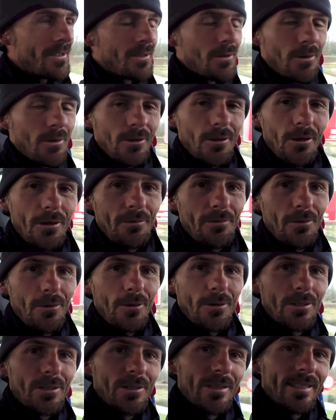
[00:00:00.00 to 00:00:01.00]
so we're looking
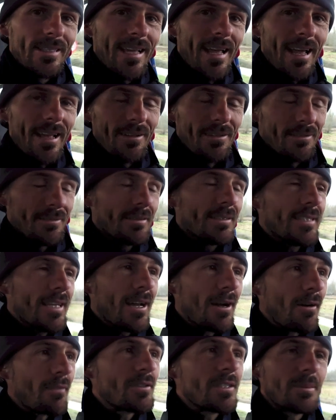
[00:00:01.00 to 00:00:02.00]
forward to a day,
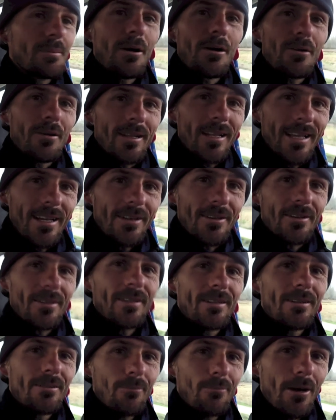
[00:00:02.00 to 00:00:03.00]
day off tomorrow in Leon.
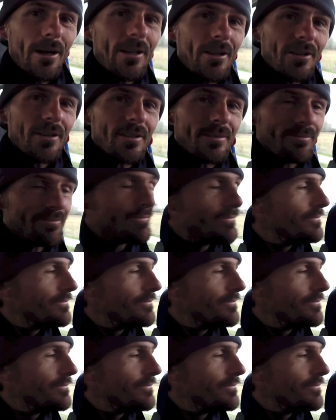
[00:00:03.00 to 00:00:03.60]
Why not?